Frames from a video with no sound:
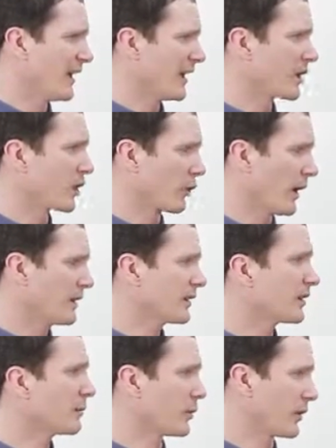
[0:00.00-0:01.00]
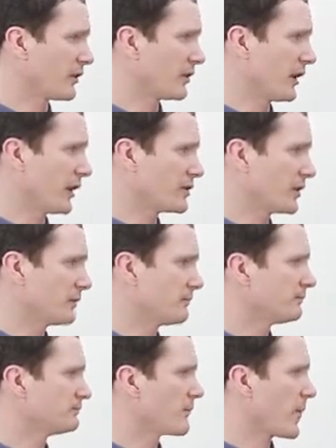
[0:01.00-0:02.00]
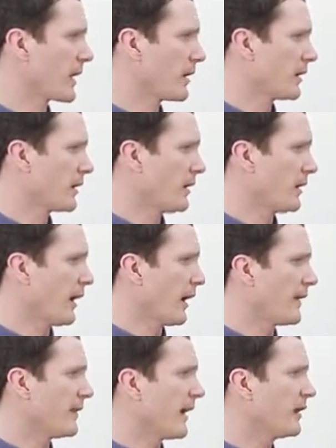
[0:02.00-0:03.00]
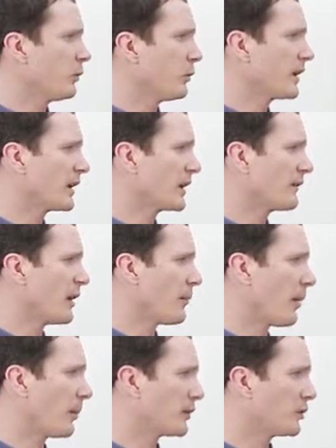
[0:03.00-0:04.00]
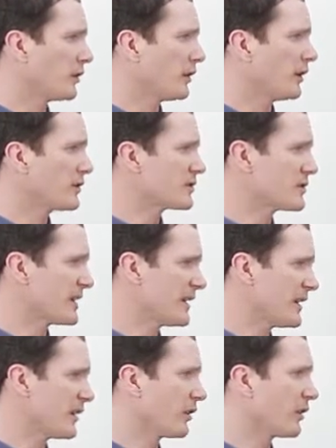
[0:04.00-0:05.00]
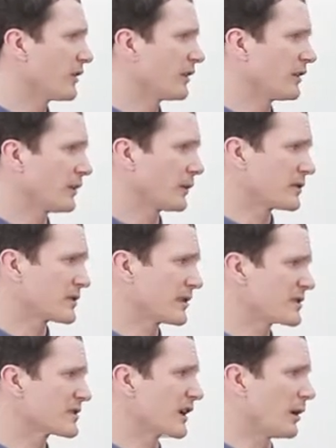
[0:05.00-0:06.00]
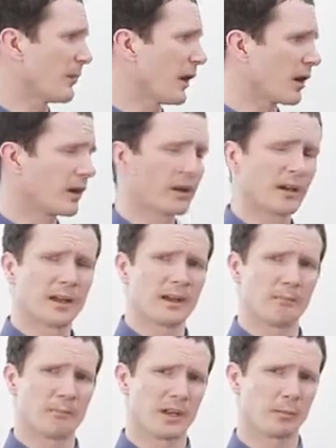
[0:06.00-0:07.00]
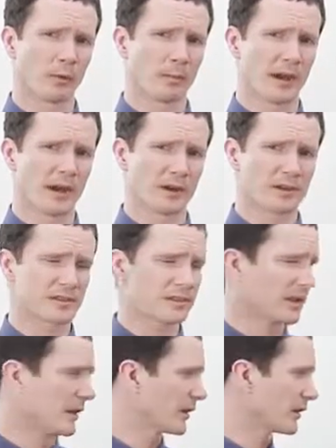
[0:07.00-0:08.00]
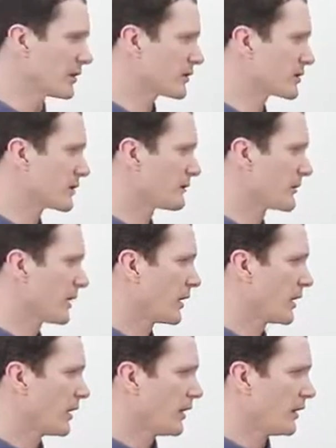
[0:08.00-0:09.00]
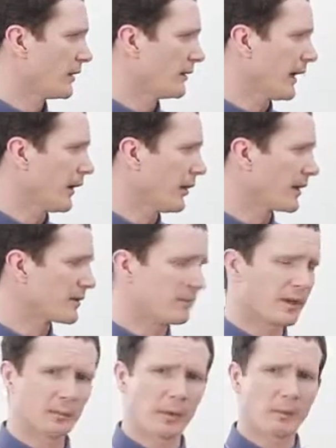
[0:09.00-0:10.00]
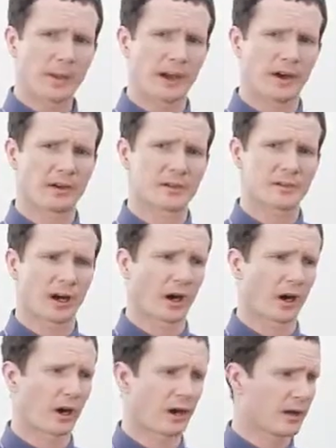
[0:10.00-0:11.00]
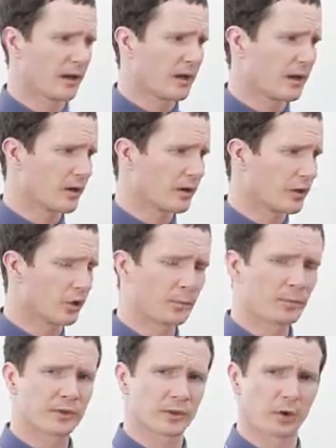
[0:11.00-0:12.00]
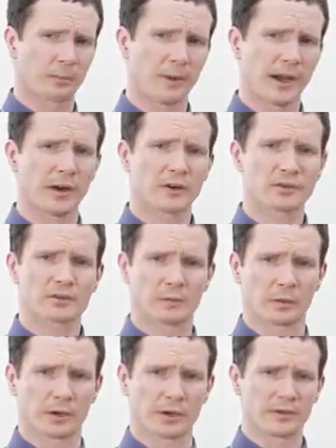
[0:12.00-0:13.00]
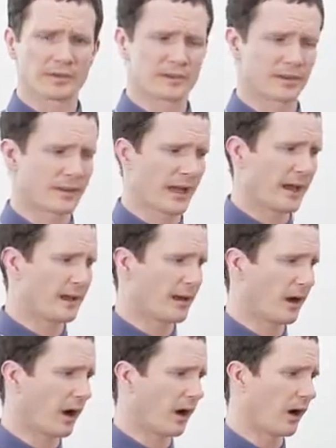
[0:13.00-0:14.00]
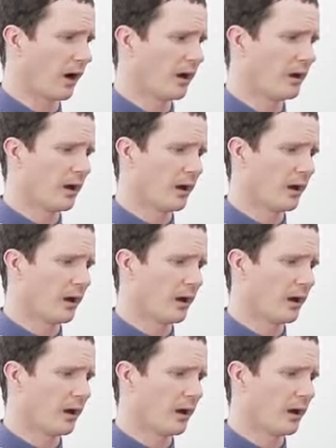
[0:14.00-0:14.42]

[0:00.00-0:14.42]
correct pronunciation. And then we can give them opportunities to hear the differences among minimal pairs in English. Now, minimal pairs are groups or pairs of words that are